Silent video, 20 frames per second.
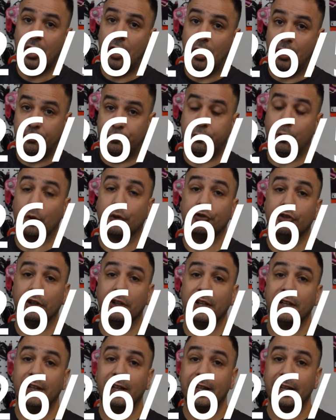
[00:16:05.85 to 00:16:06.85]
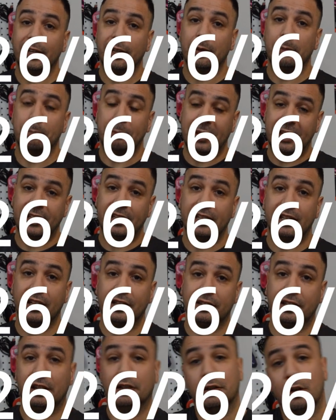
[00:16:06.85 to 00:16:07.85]
Unfortunately, making
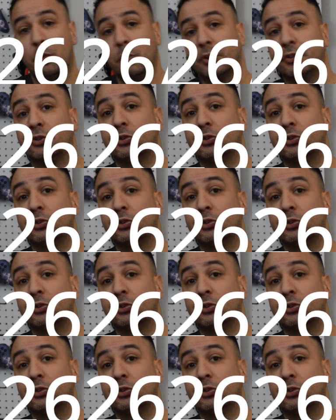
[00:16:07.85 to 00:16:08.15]
it the lowest